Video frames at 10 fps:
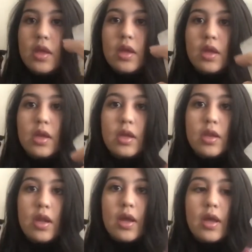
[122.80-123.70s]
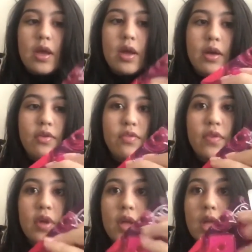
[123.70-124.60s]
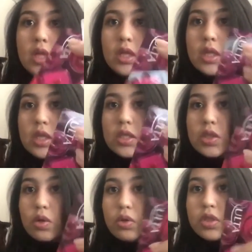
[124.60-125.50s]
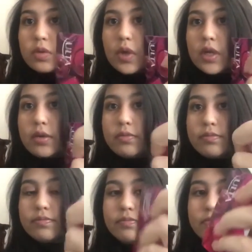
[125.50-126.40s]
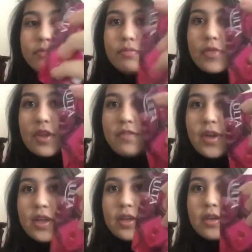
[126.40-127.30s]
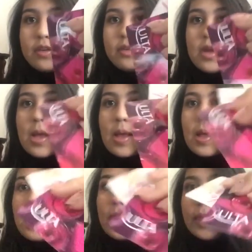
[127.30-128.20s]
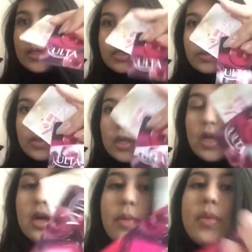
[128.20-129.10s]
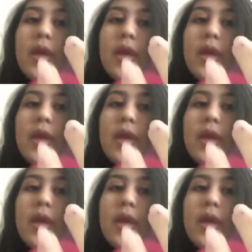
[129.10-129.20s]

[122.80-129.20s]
then I have this Ulta one. If I can, this one. Um,